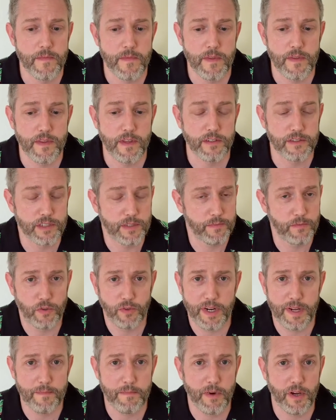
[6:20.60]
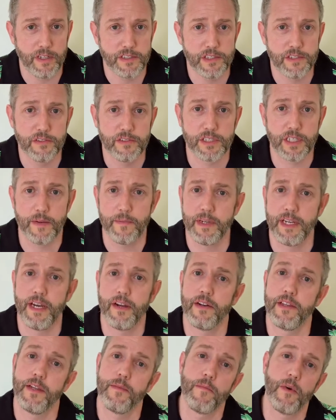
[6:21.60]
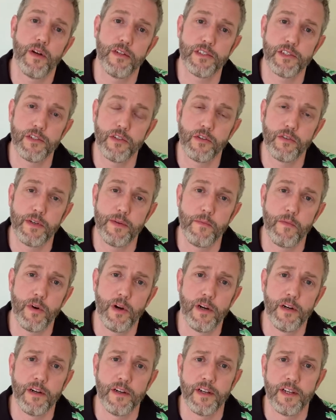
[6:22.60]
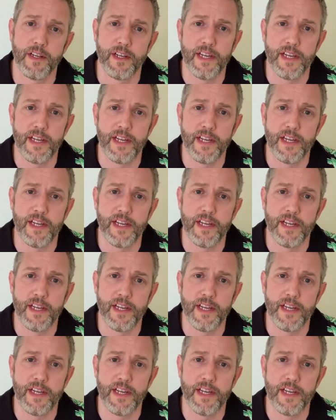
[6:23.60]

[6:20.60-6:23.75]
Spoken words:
There's some great monsters coming out in the Monster Grimoire,